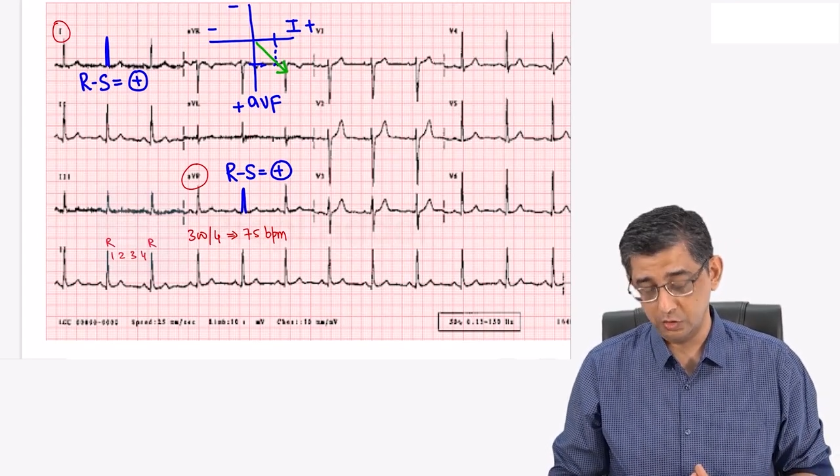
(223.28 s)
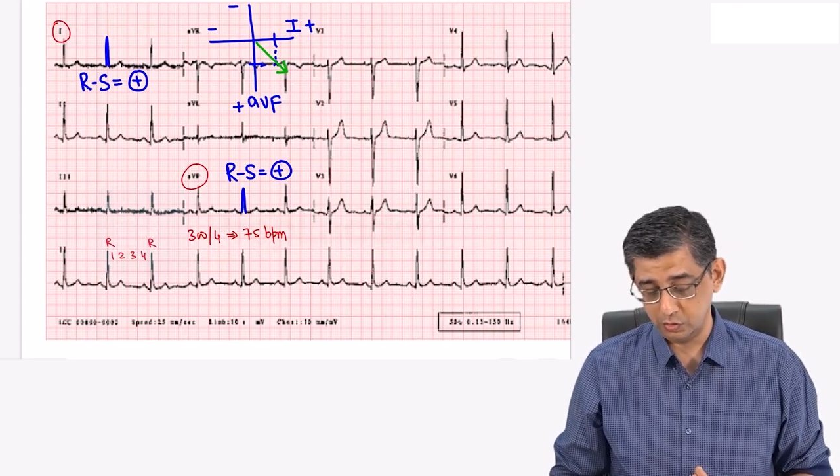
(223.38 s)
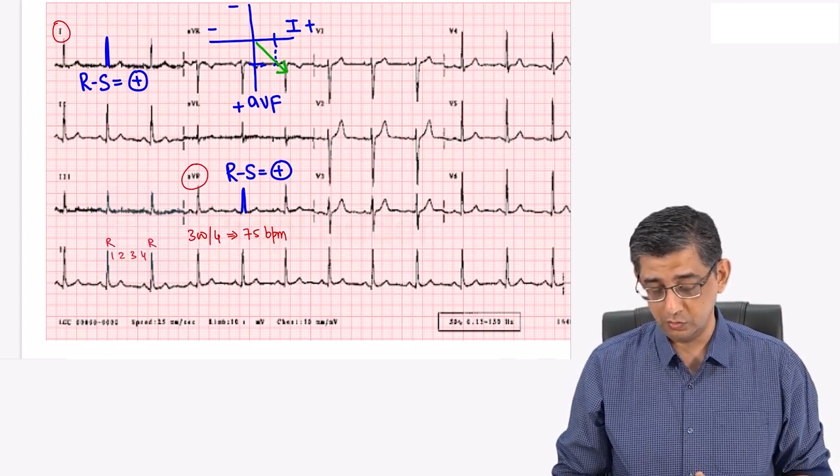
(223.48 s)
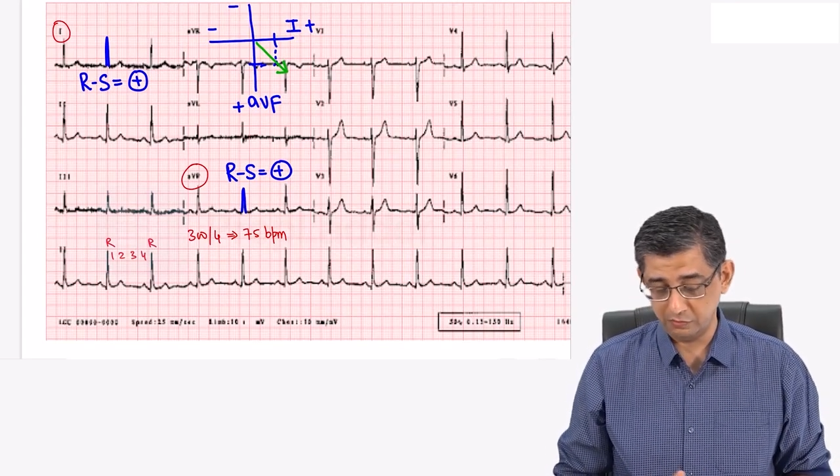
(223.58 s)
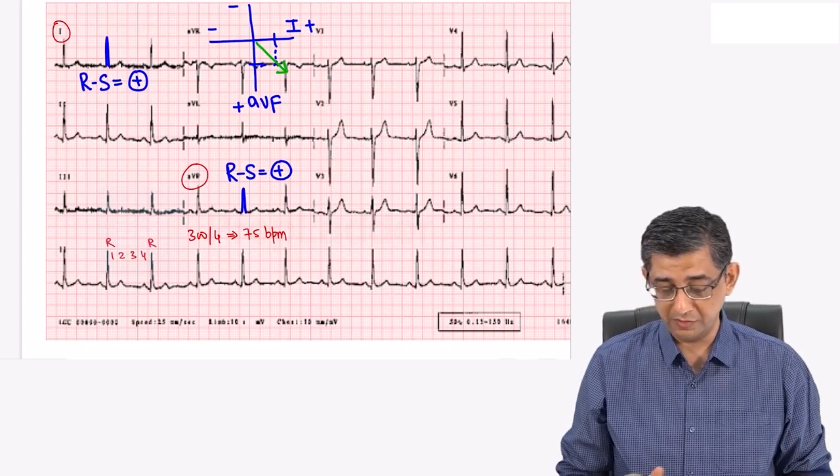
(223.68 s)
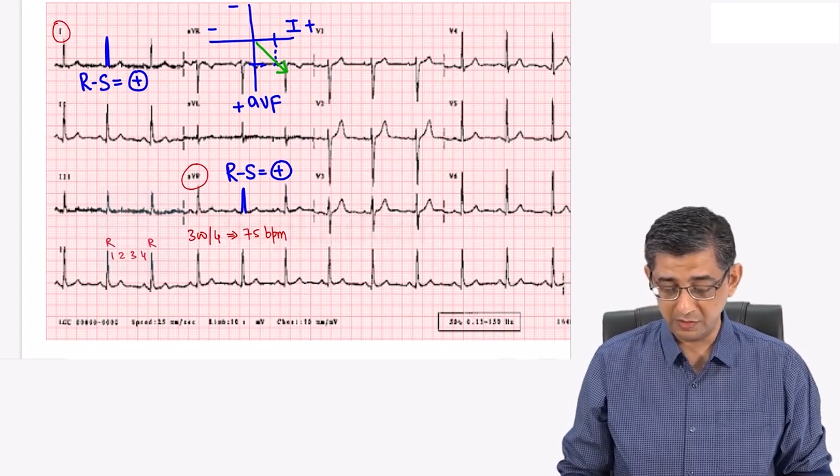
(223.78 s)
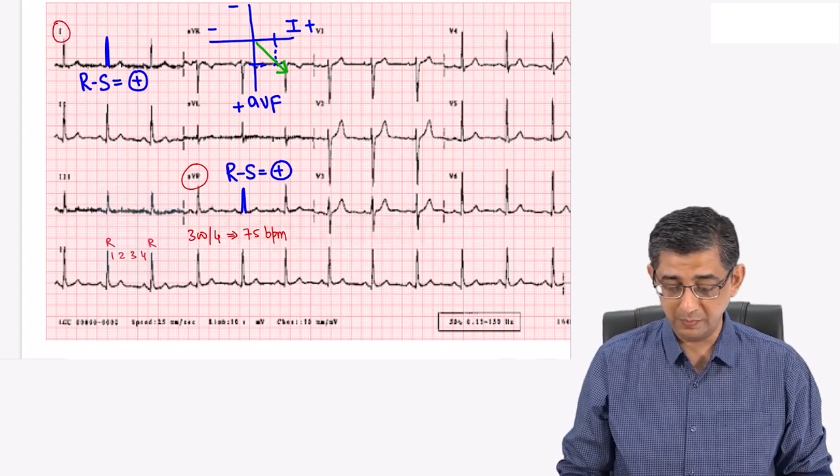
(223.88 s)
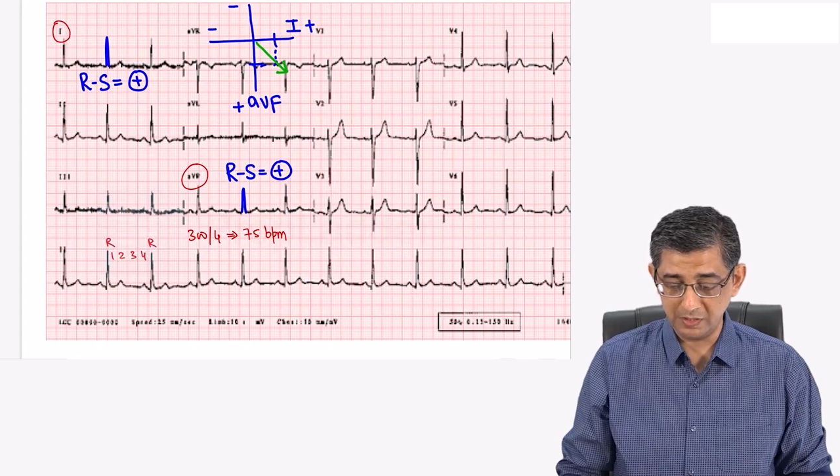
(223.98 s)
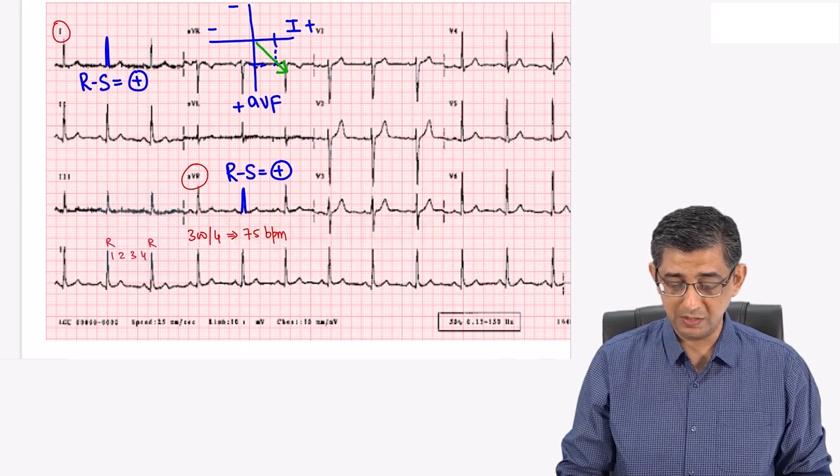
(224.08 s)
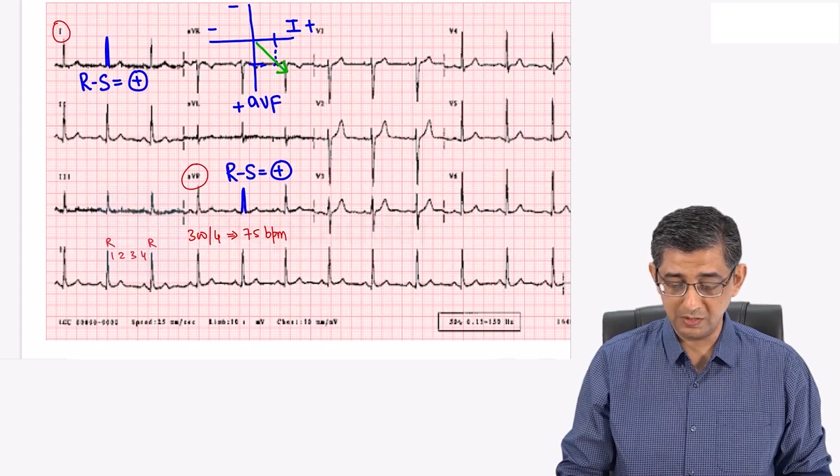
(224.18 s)
So first
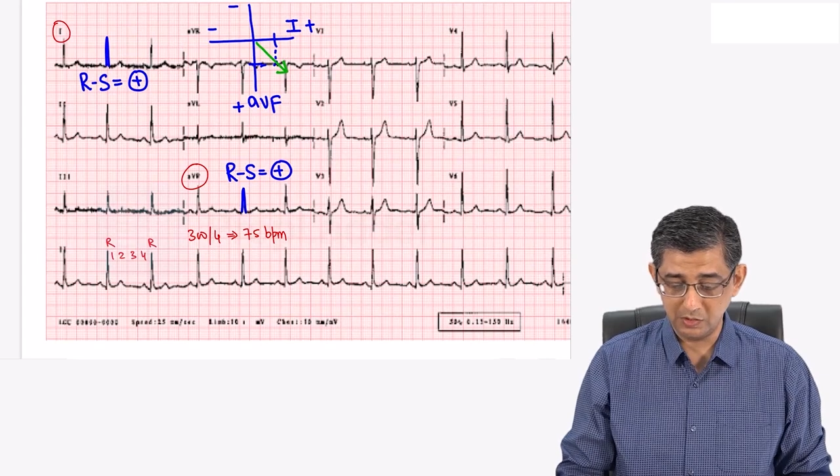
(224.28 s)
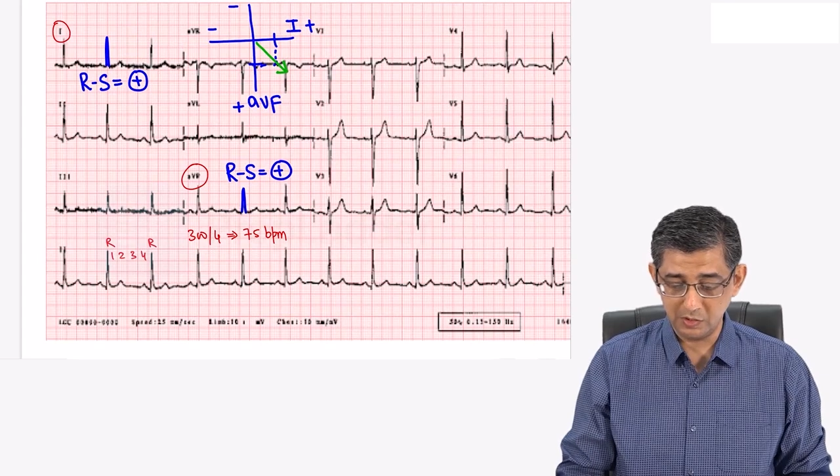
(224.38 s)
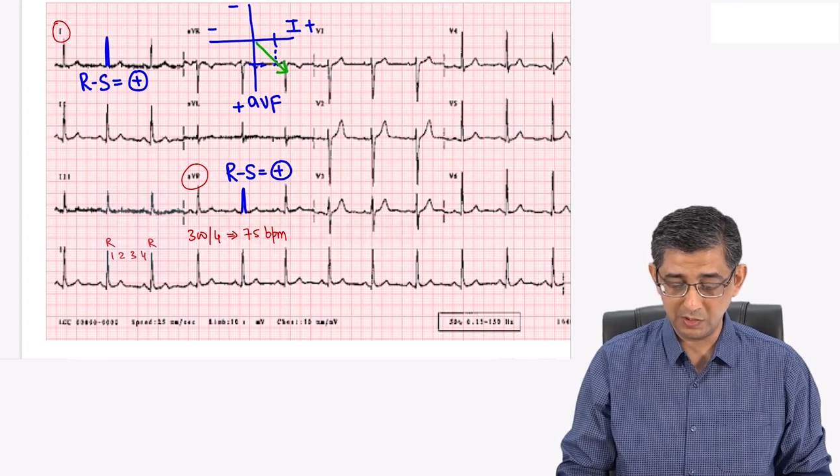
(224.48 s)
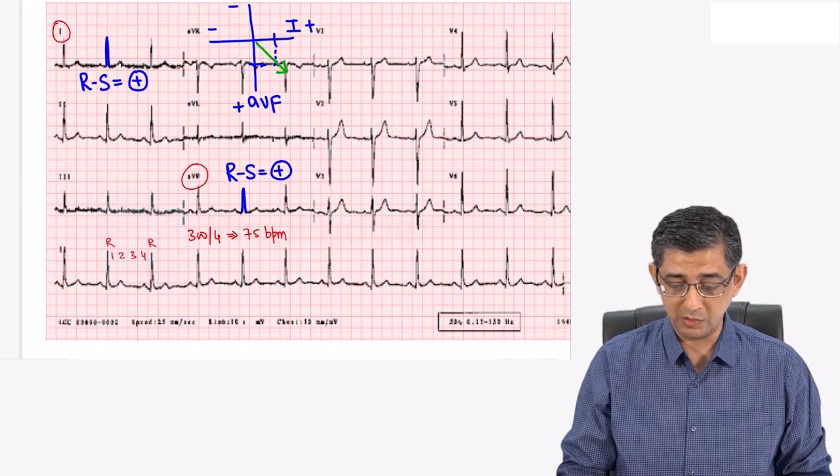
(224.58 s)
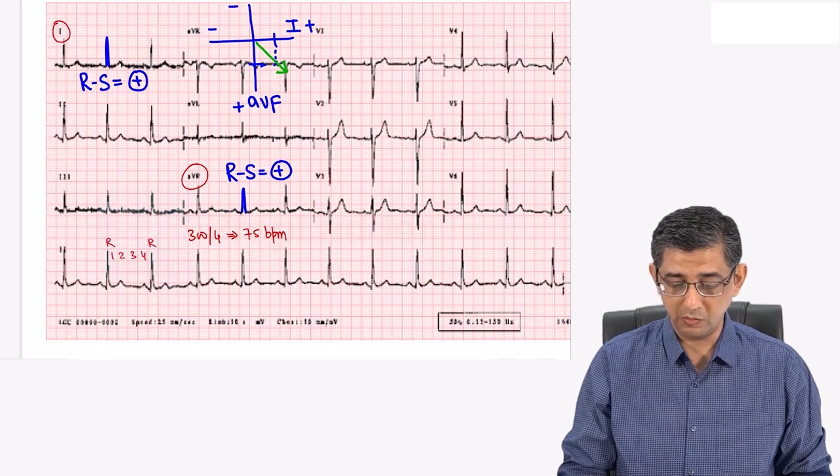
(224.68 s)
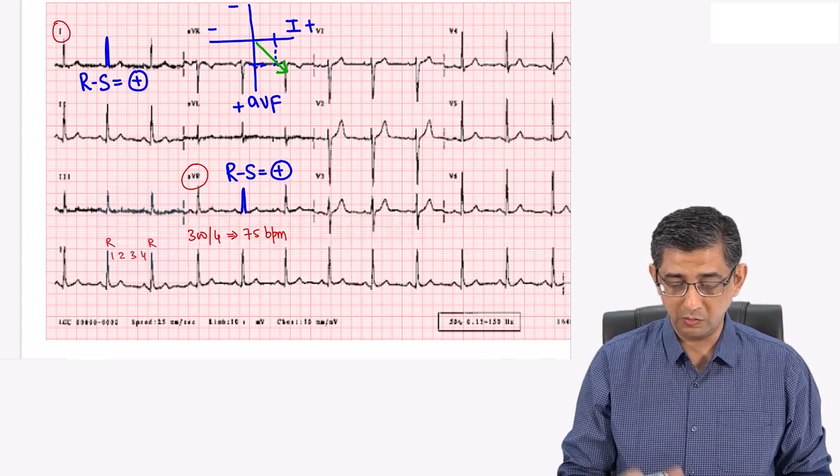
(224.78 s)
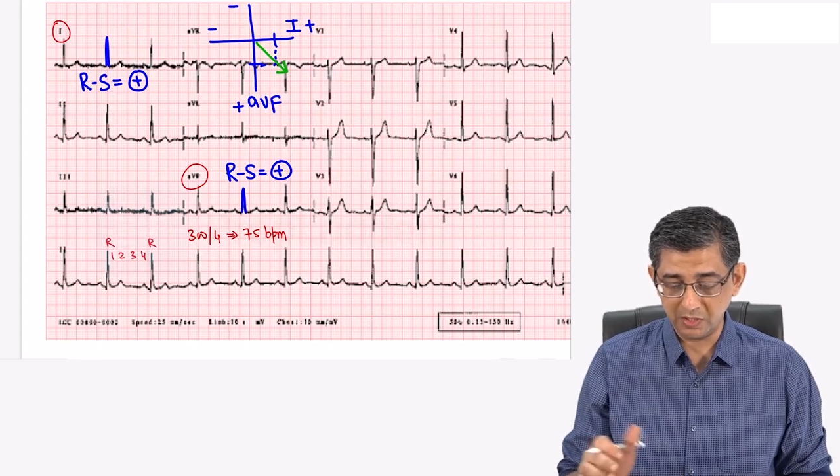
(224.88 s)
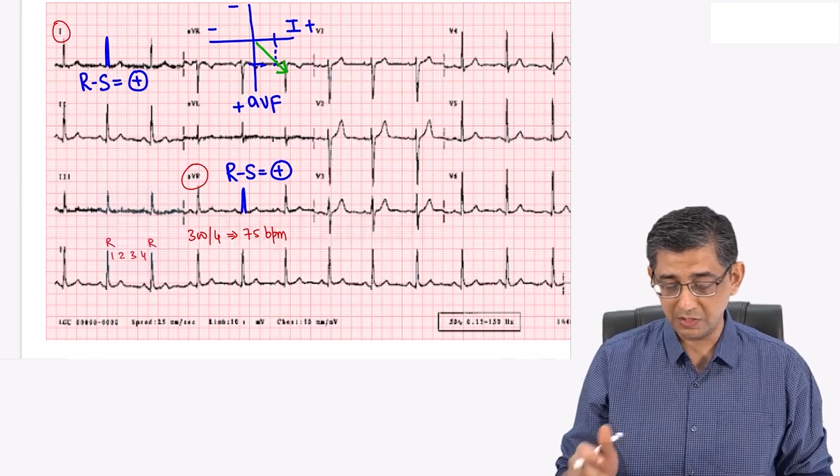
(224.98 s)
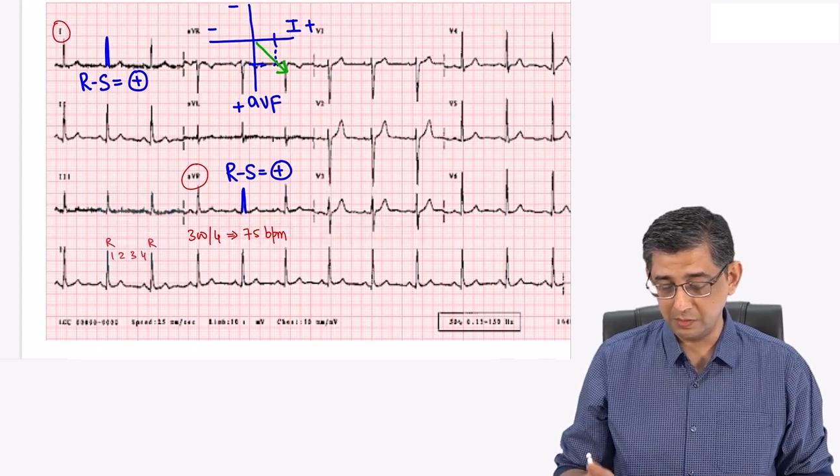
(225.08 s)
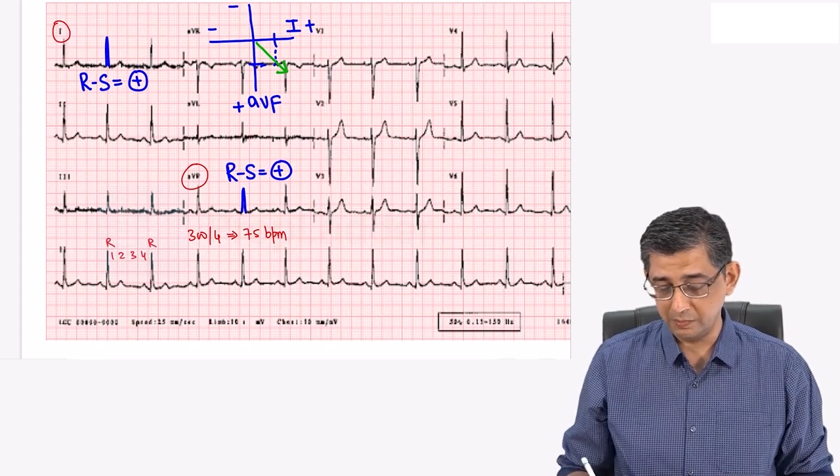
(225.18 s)
message in this
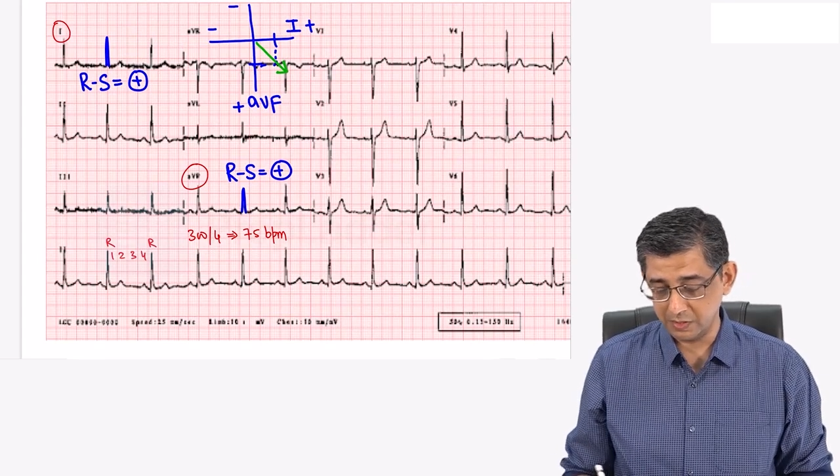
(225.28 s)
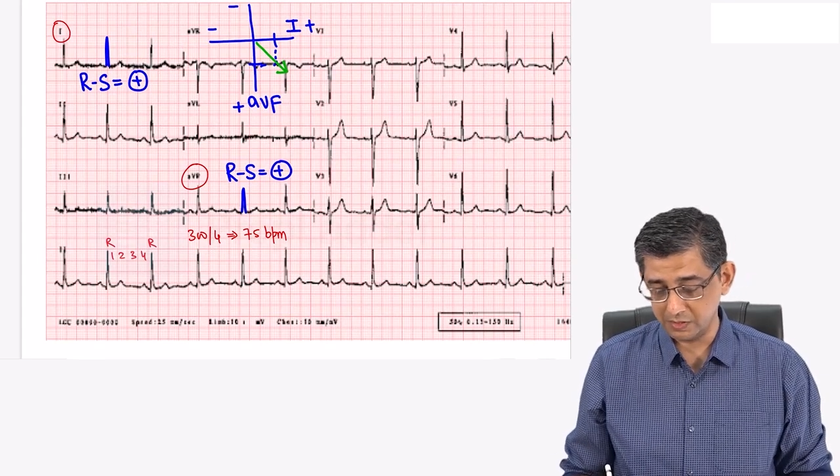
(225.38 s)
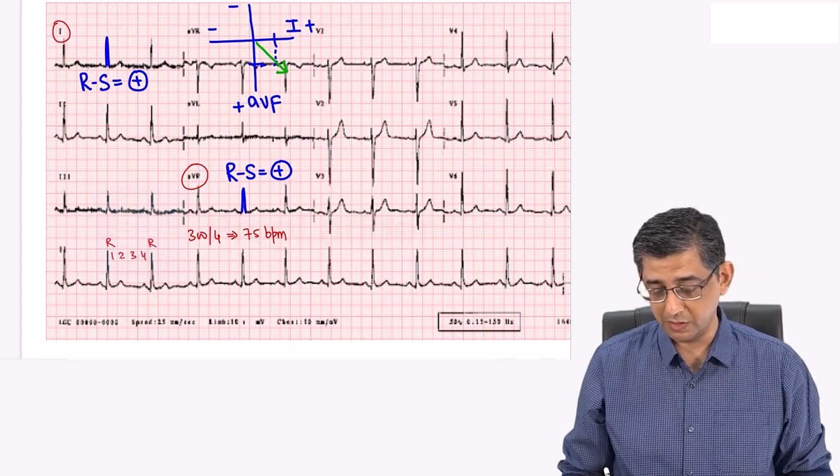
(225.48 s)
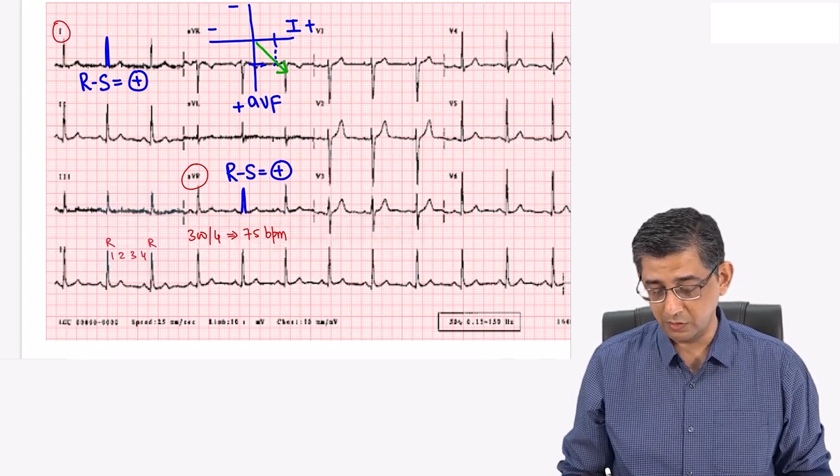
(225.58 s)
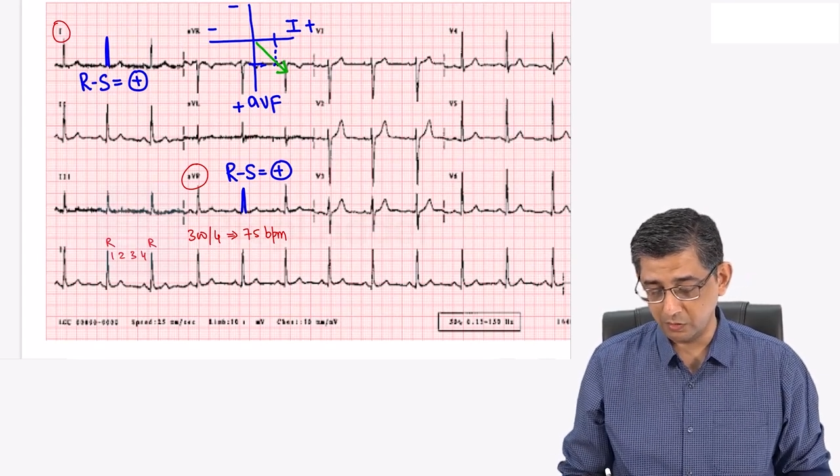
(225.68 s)
question per se,